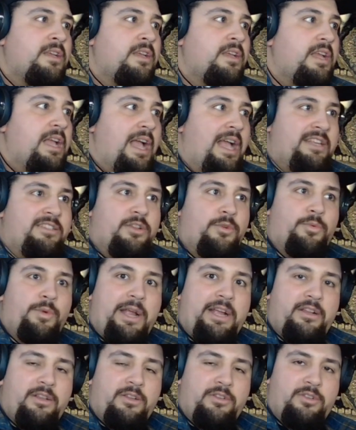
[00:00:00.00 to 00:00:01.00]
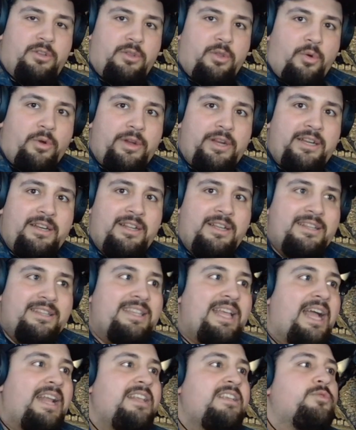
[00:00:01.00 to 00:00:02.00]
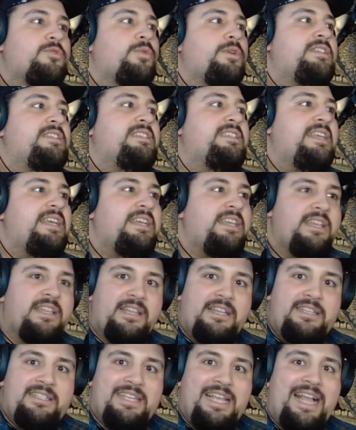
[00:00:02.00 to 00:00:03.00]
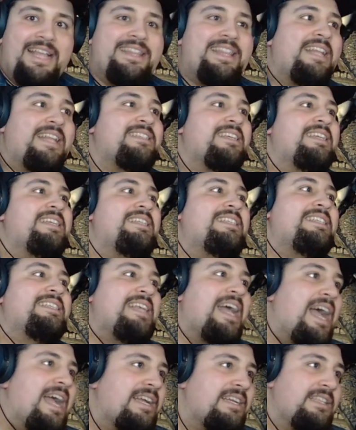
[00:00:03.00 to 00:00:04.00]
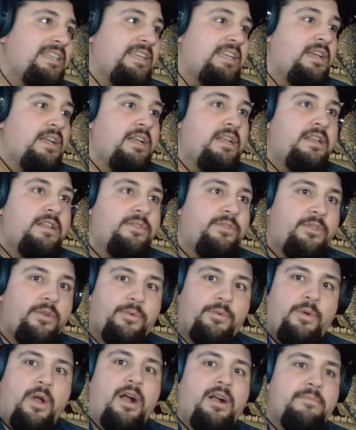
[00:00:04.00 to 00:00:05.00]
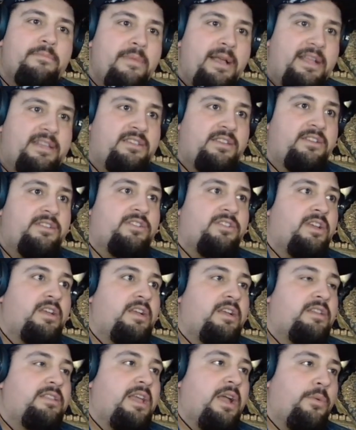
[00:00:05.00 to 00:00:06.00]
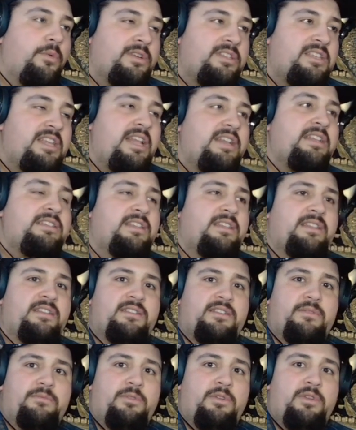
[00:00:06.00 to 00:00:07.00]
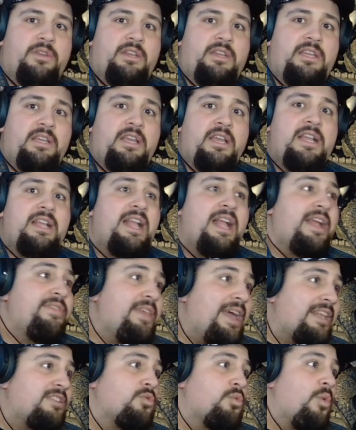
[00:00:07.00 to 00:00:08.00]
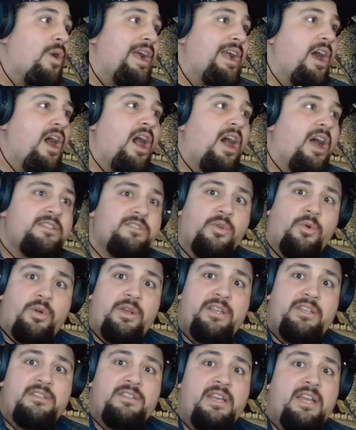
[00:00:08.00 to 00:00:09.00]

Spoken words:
as the regular DeLorean? That is ridiculous. And that's exactly the wrong message that we're sending to this community. And that's why Hot Toys